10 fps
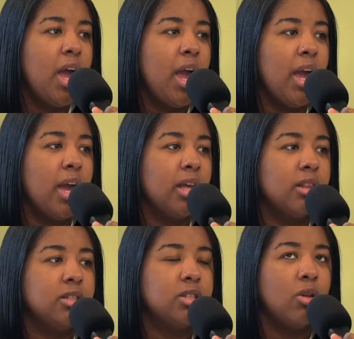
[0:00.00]

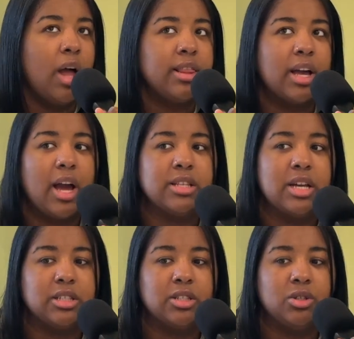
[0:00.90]
And so like that kind of
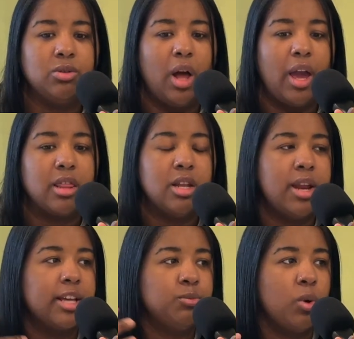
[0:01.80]
takes us to like the
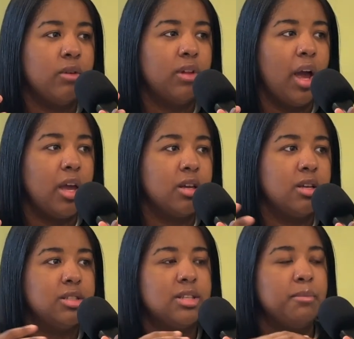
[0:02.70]
next point of like
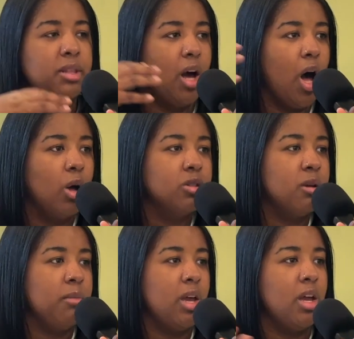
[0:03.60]
some of the
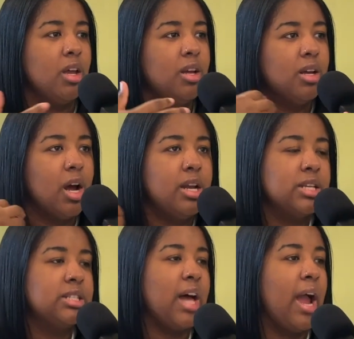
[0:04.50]
ultimate
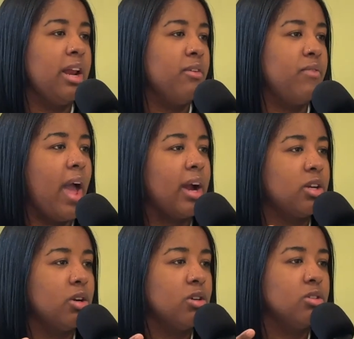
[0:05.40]
deciding
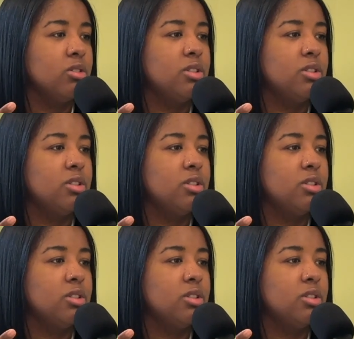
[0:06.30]
factors